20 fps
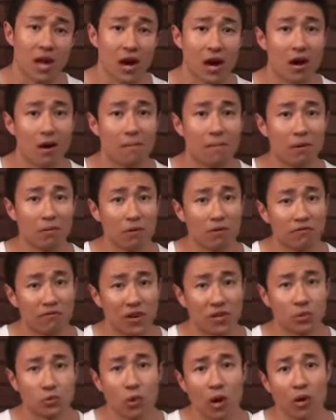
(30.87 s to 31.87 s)
Remember in
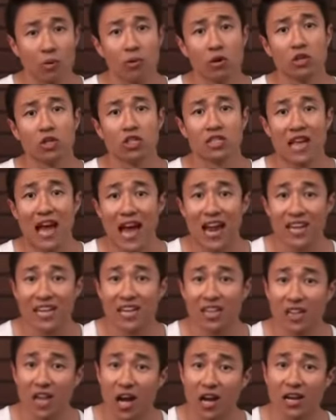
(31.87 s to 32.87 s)
phase 1, we were just adding
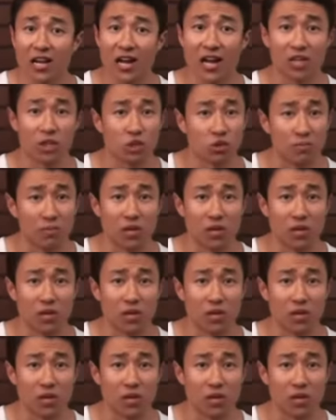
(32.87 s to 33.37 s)
a lot of extra